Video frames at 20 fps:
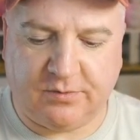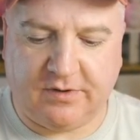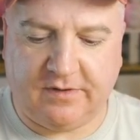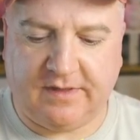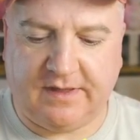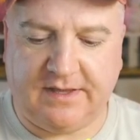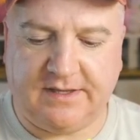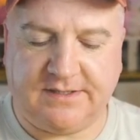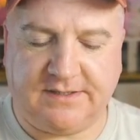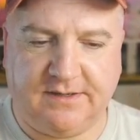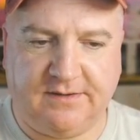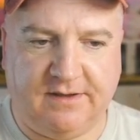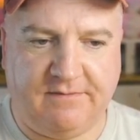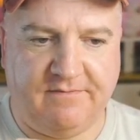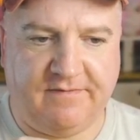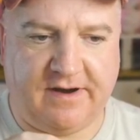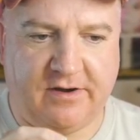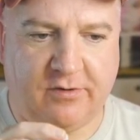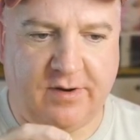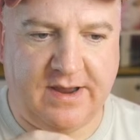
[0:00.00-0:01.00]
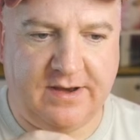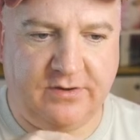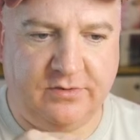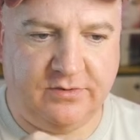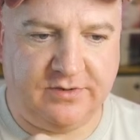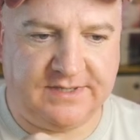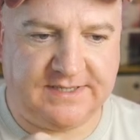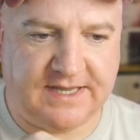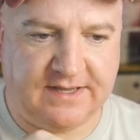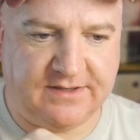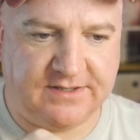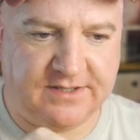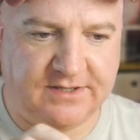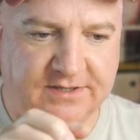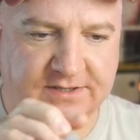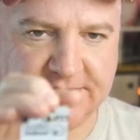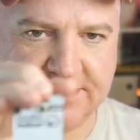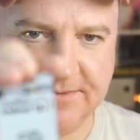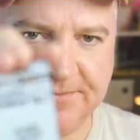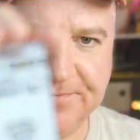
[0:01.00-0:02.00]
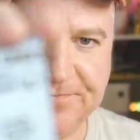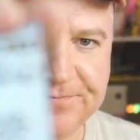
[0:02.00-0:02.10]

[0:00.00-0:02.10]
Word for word: one of these Enviro indoor sensors